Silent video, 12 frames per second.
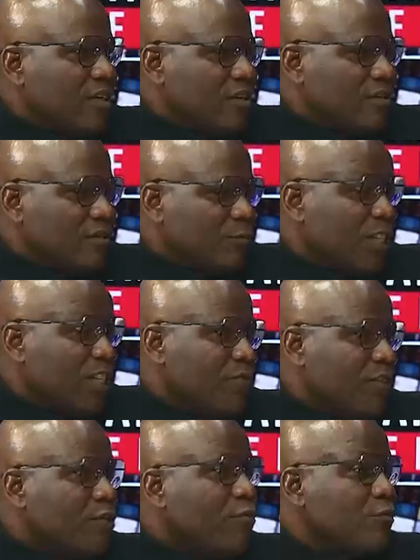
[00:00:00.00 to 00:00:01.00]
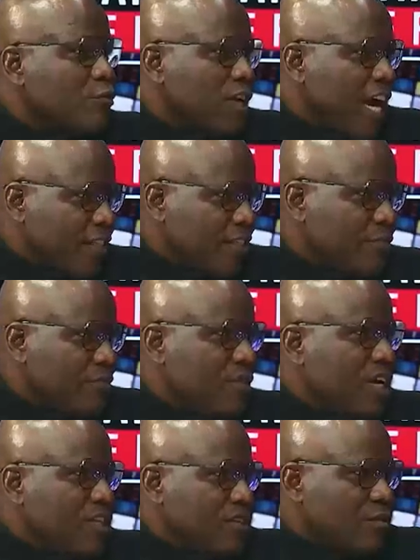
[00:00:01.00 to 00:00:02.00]
specific food items,
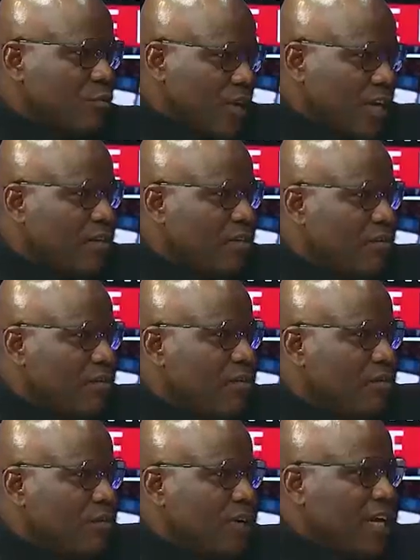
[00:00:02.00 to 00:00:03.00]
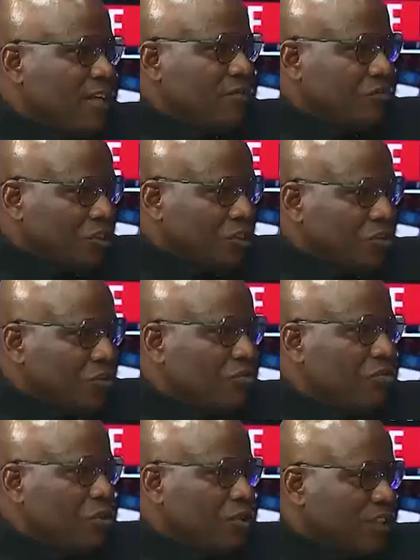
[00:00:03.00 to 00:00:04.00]
as it were, whether it
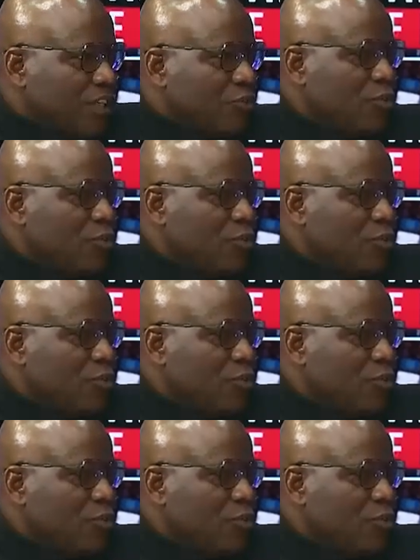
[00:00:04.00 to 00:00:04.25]
is long-term, short